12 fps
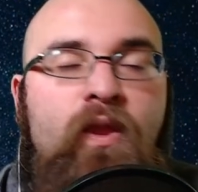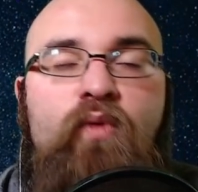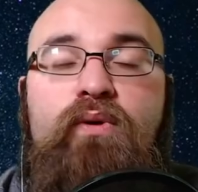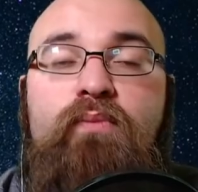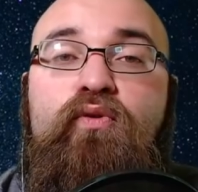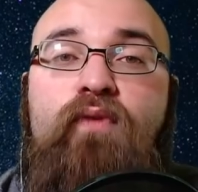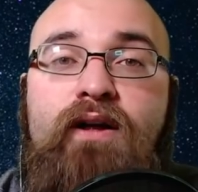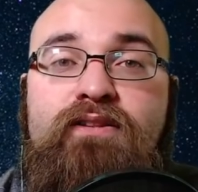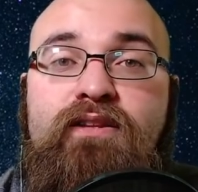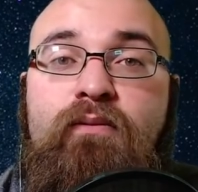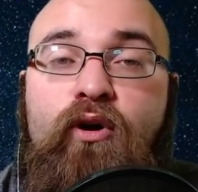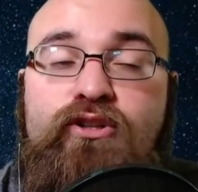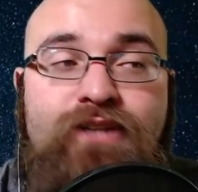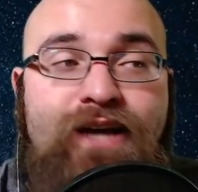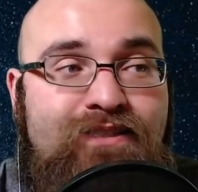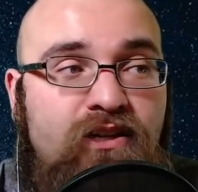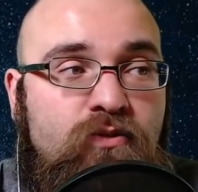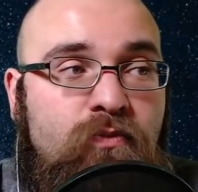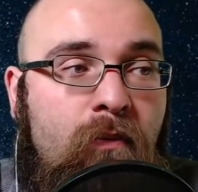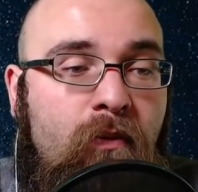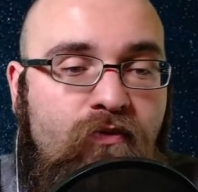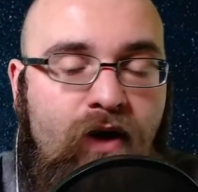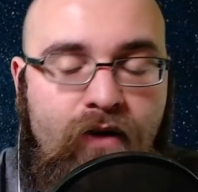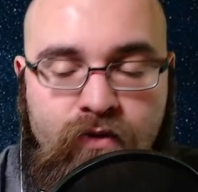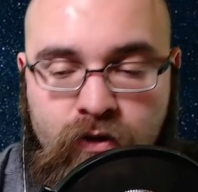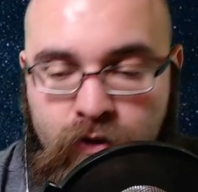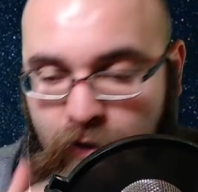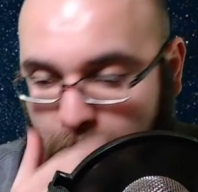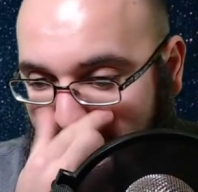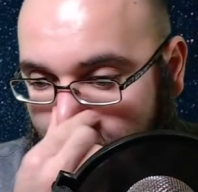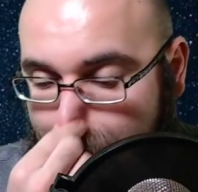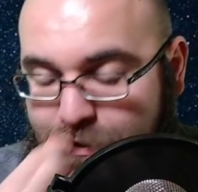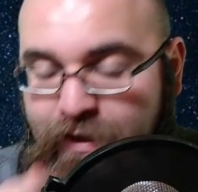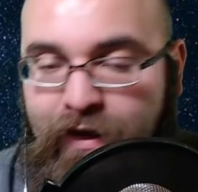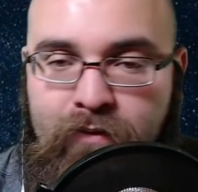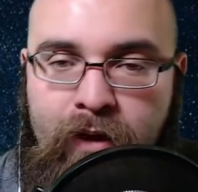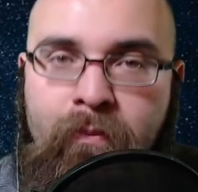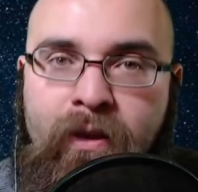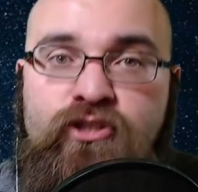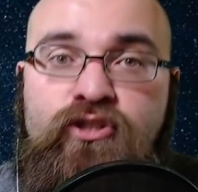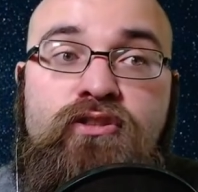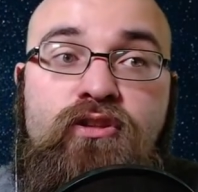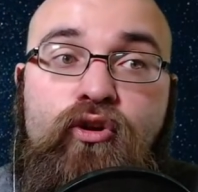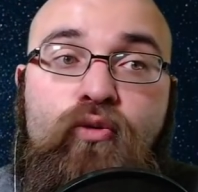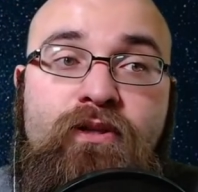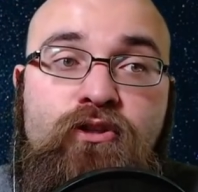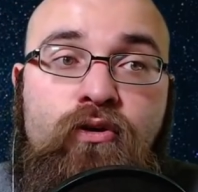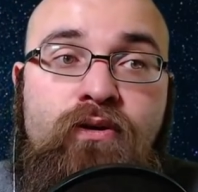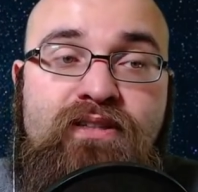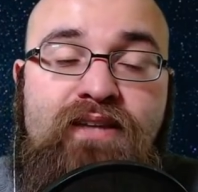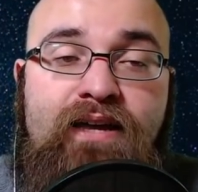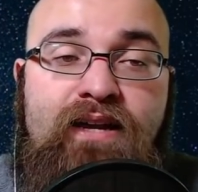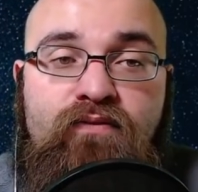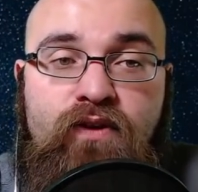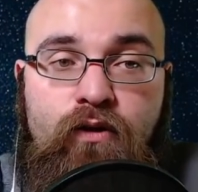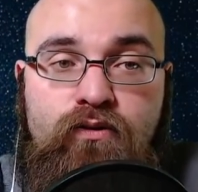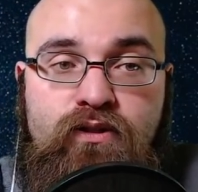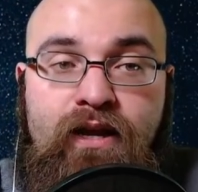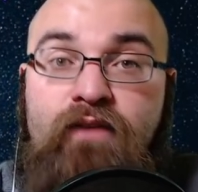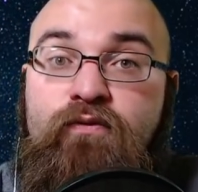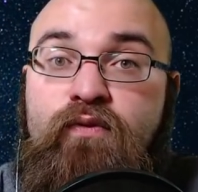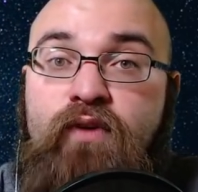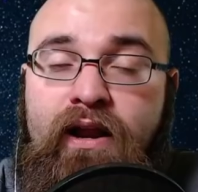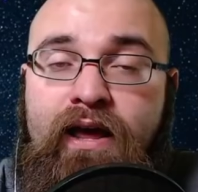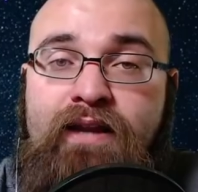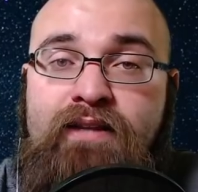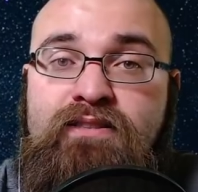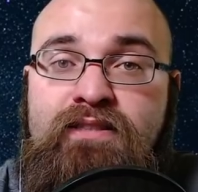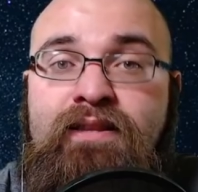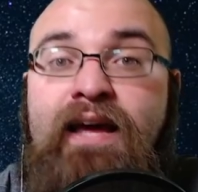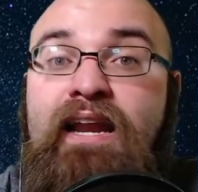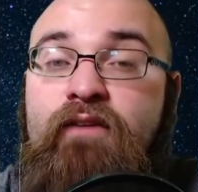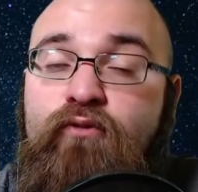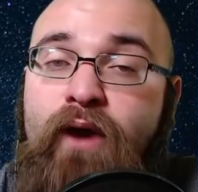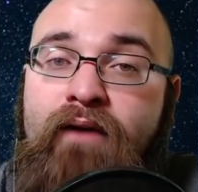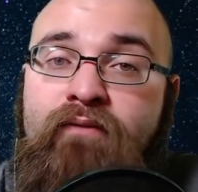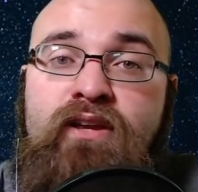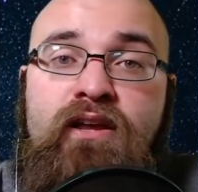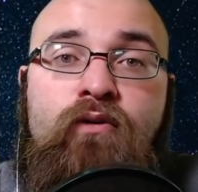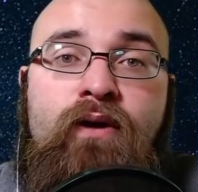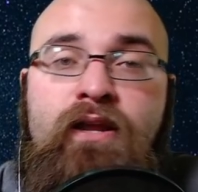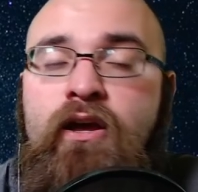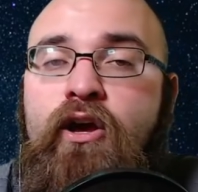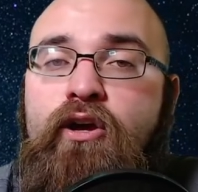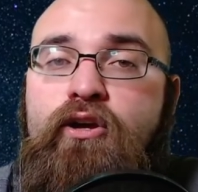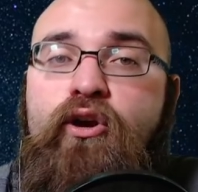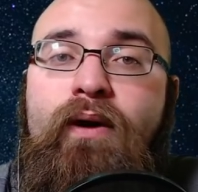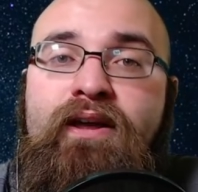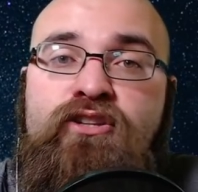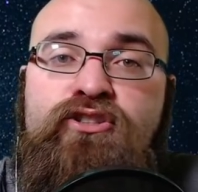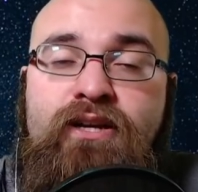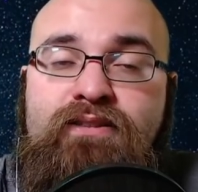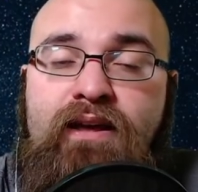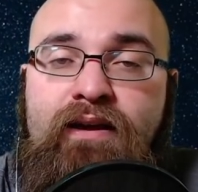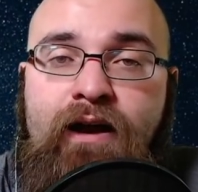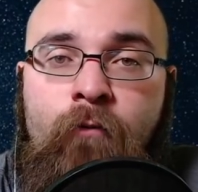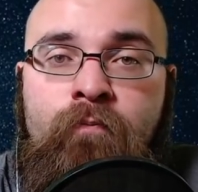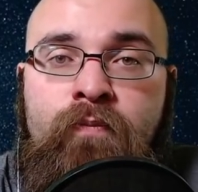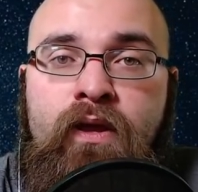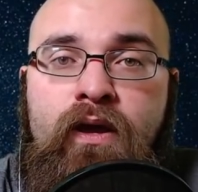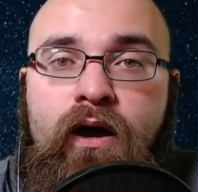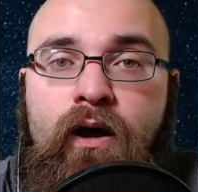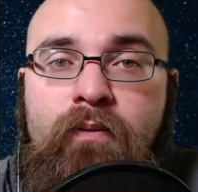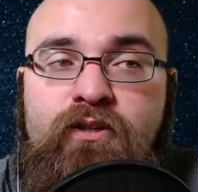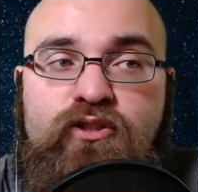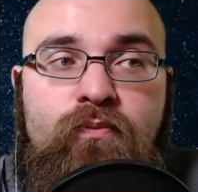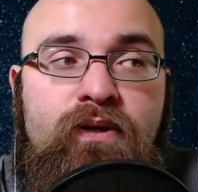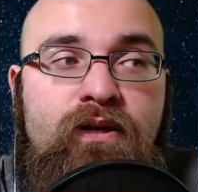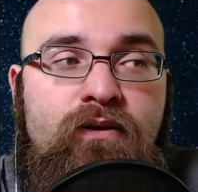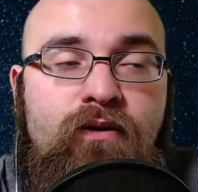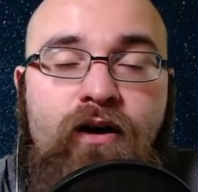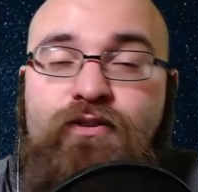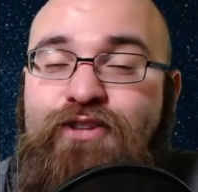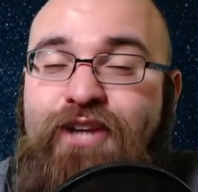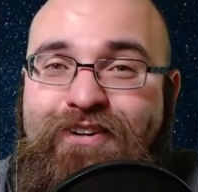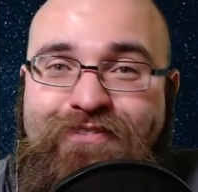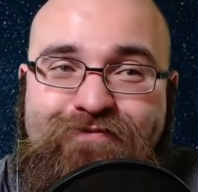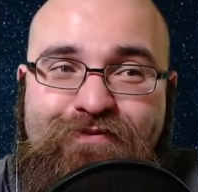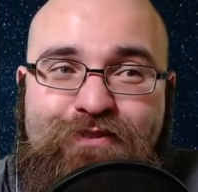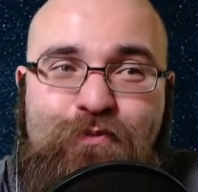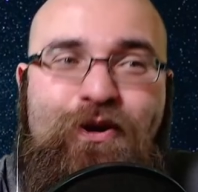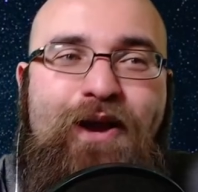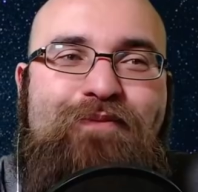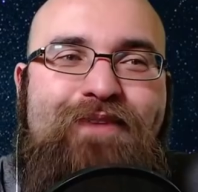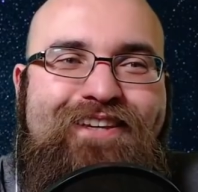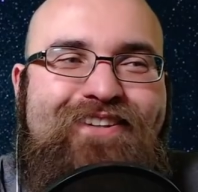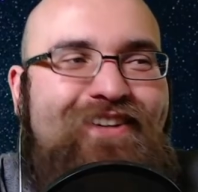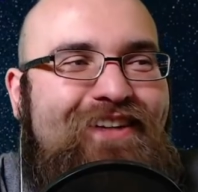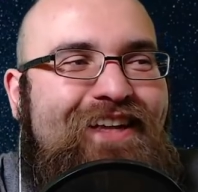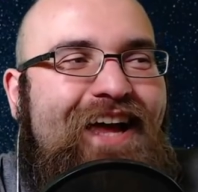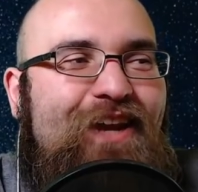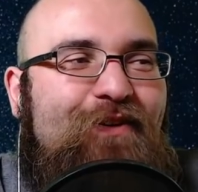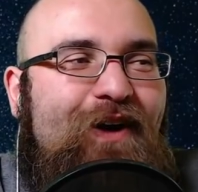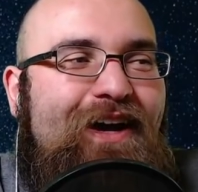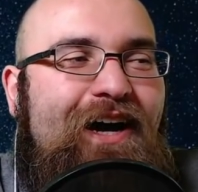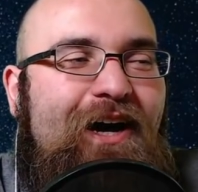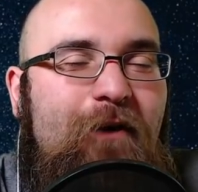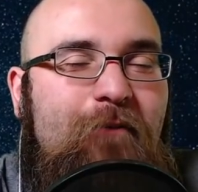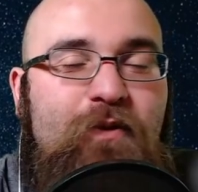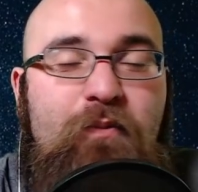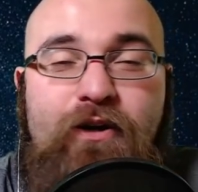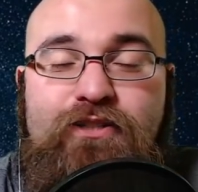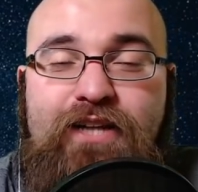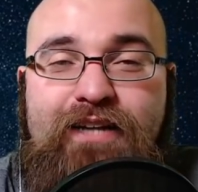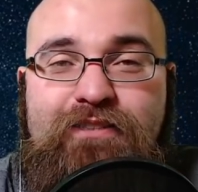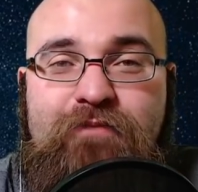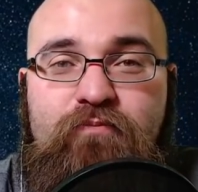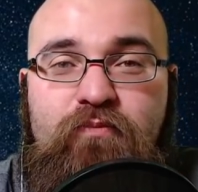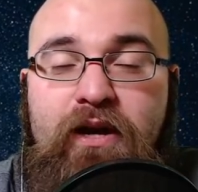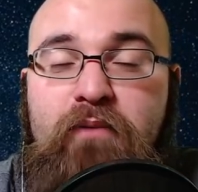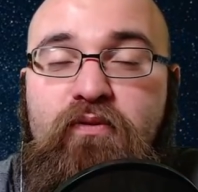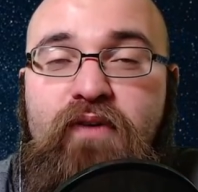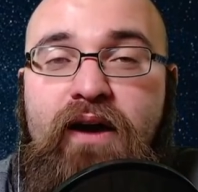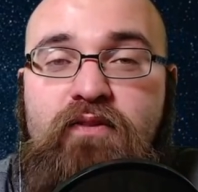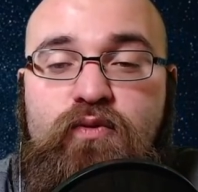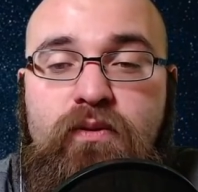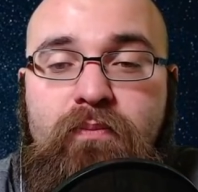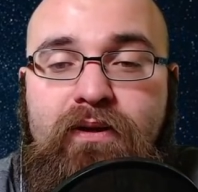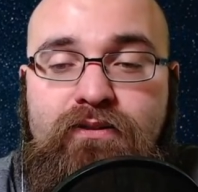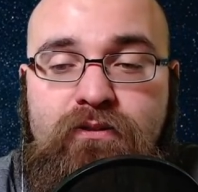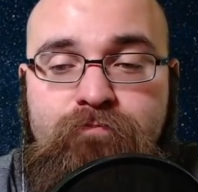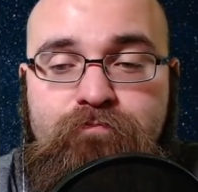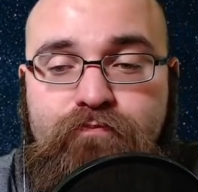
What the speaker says: We move on to Lamar Jackson as my number 5. And I think I mentioned this a little bit during the tight end video today. If you've ahead and seen that, if you haven't yet already, go ahead and check that out. It should be on the channel. Subscribe. Thank you. Anyway, Lamar Jackson, my number 5 this week, because